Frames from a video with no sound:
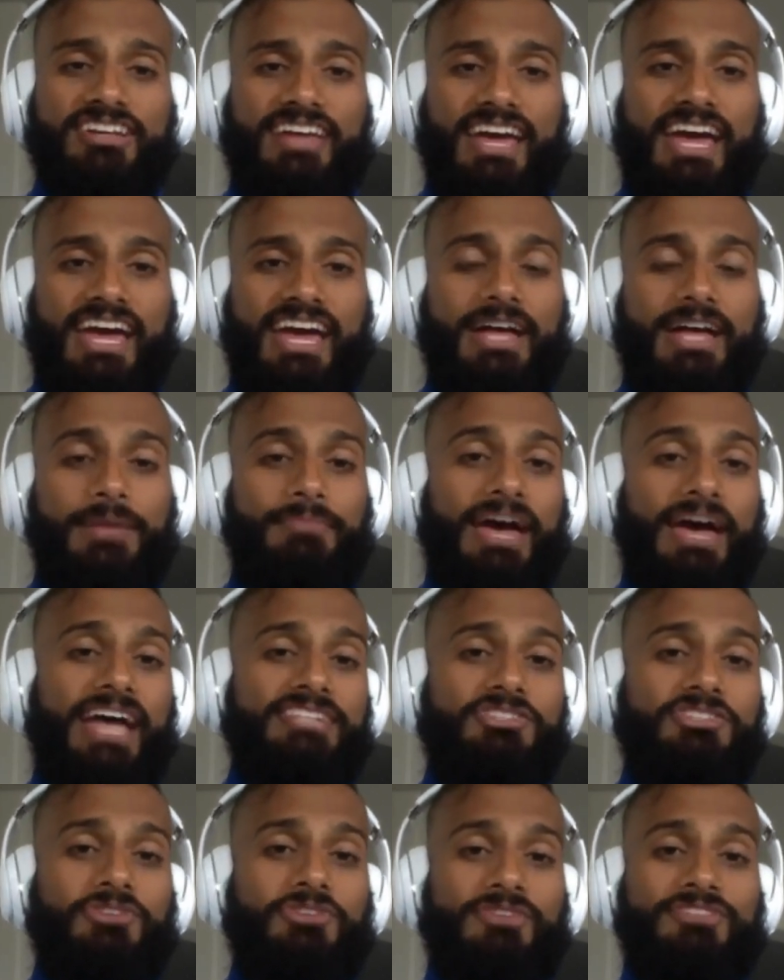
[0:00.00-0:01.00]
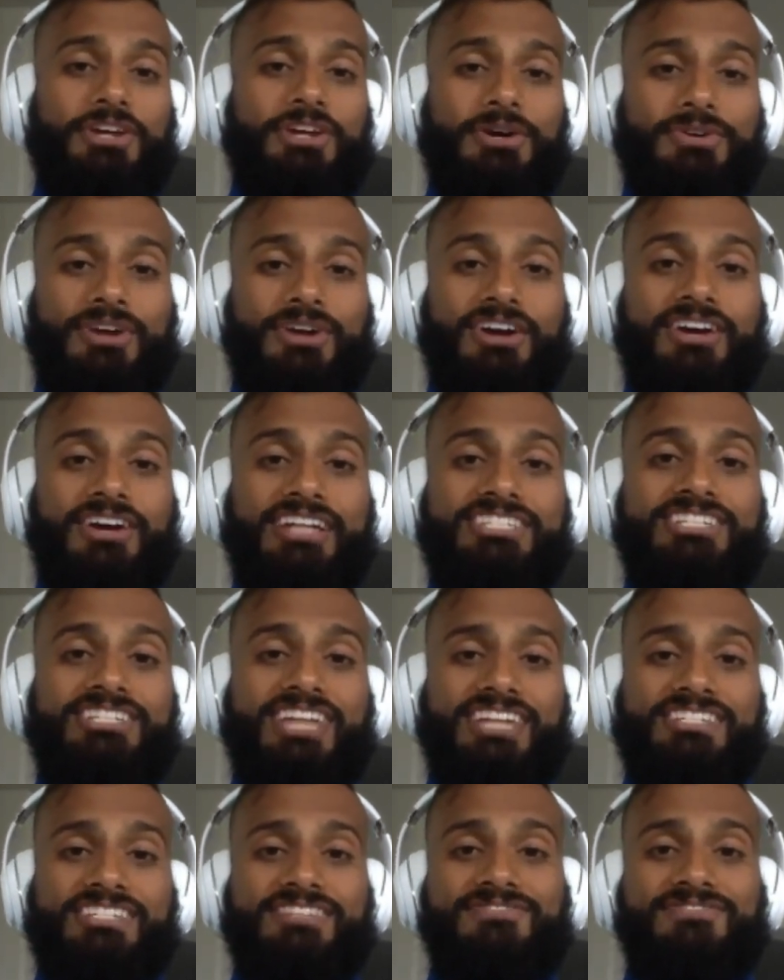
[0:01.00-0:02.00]
Um, as you have known, our
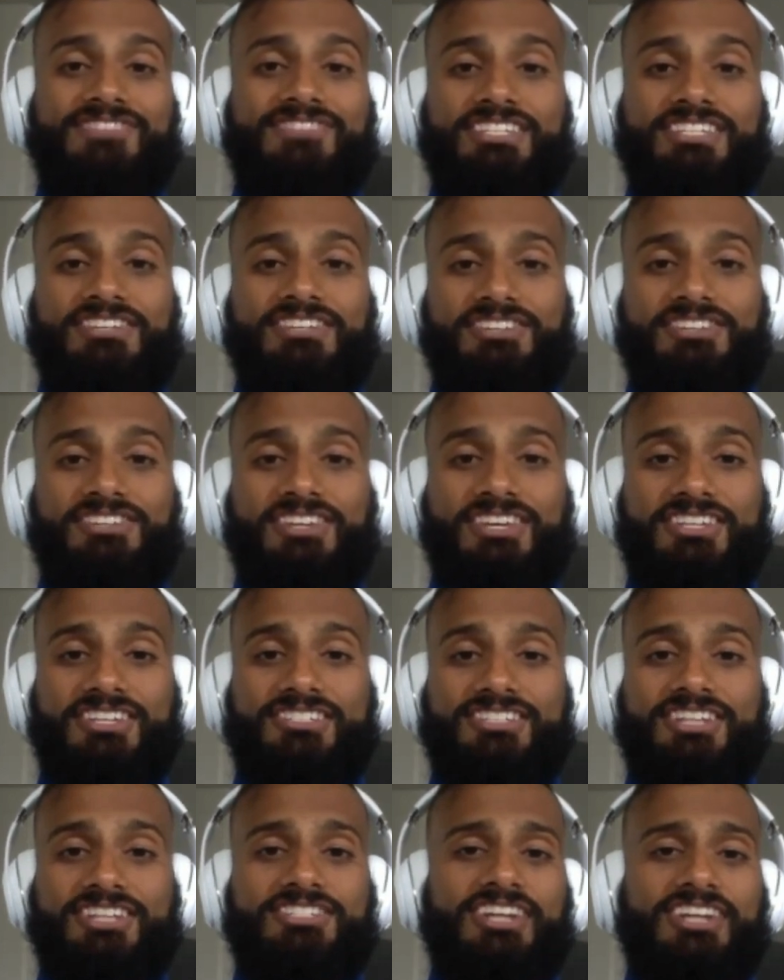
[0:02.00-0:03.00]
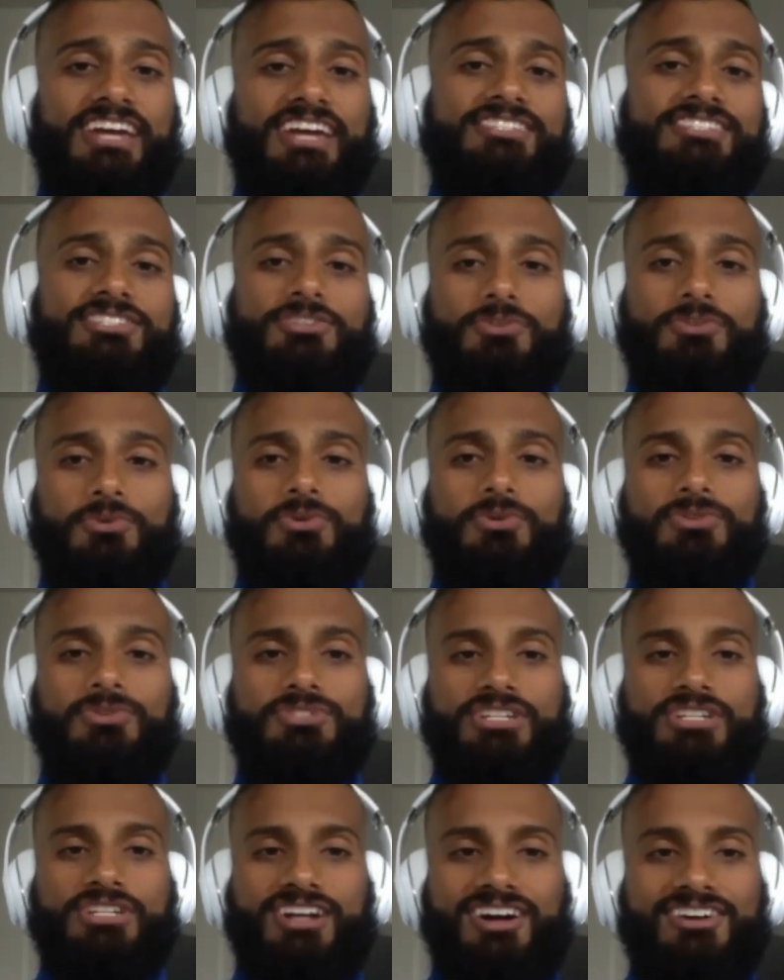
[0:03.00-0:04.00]
education facilities, such as schools
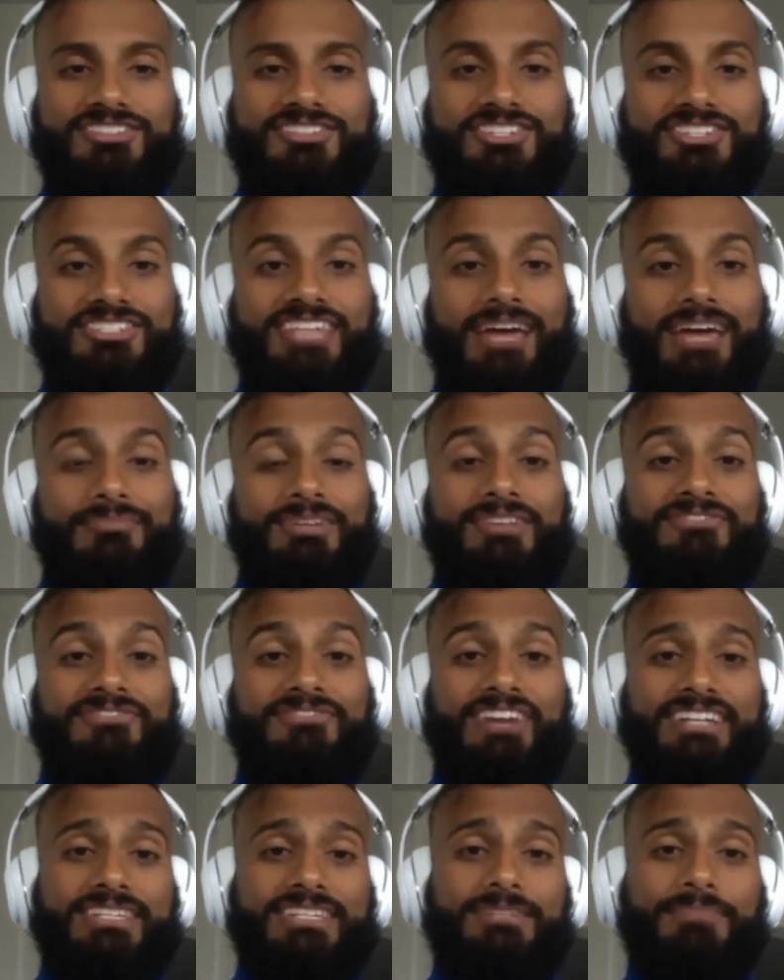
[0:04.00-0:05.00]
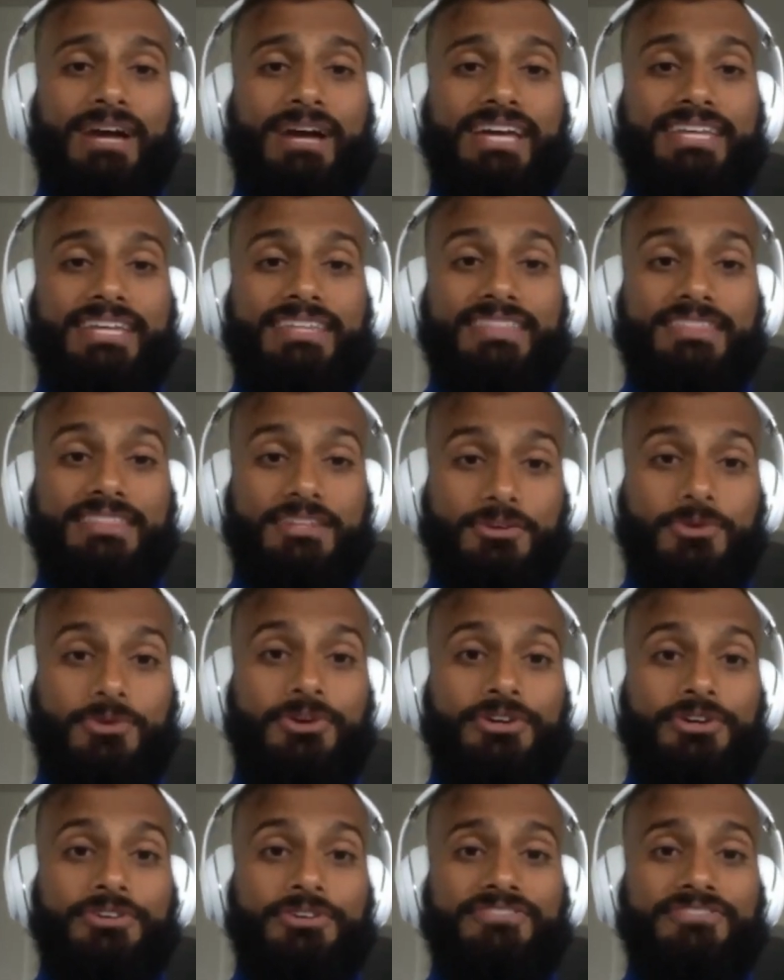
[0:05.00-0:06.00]
and colleges, have been affected by the
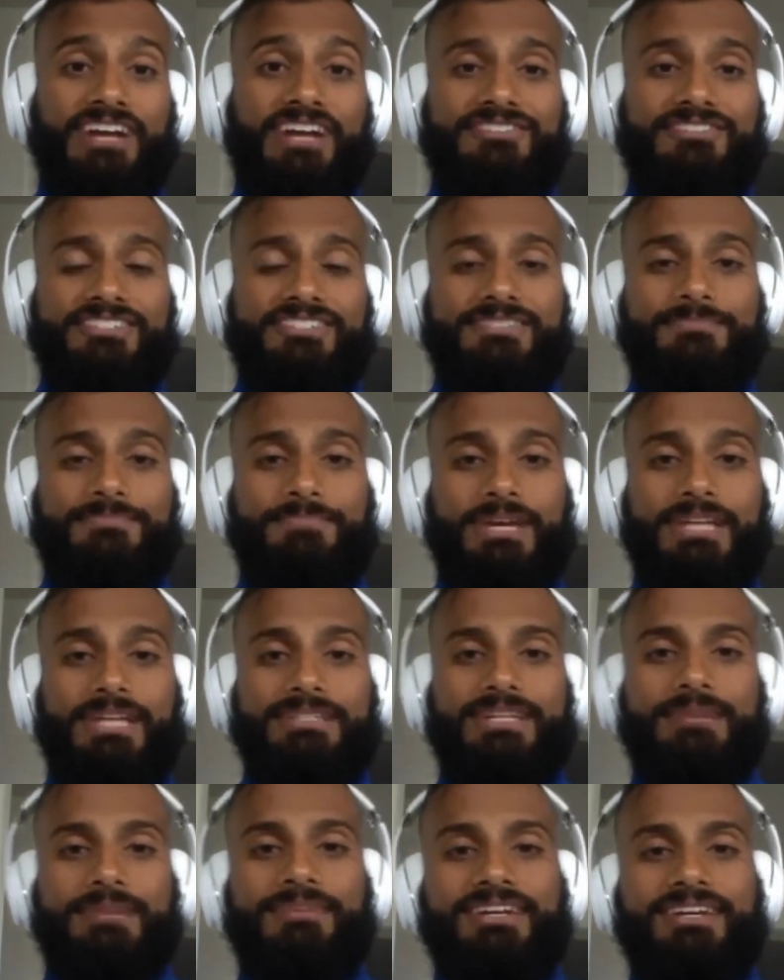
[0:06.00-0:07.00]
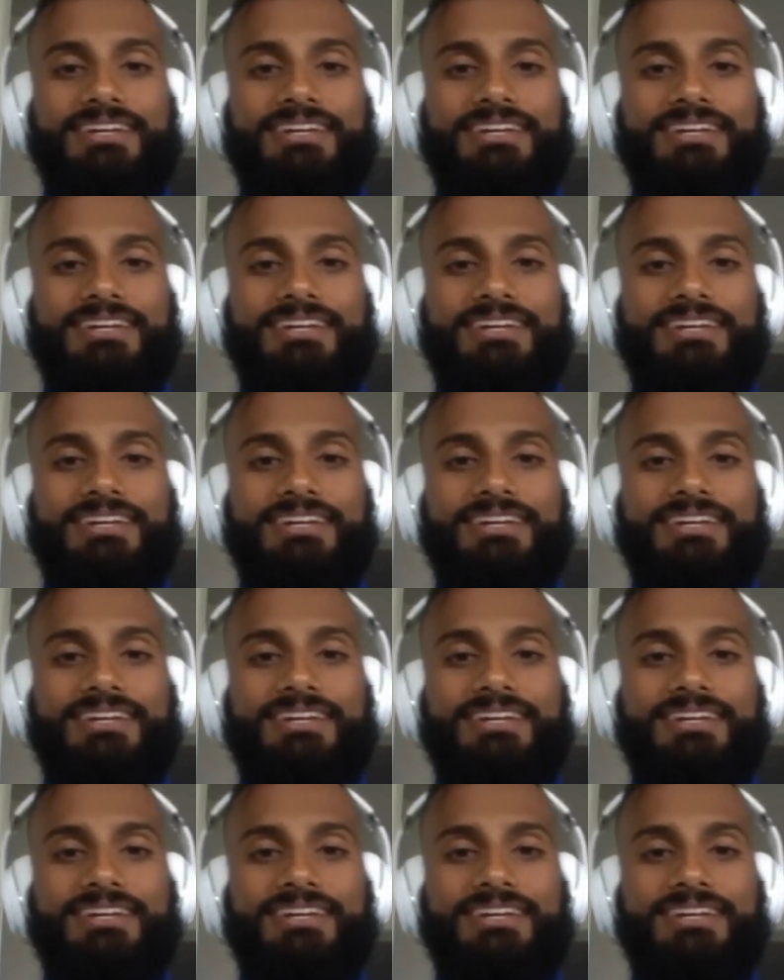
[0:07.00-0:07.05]
coronavirus pandemic.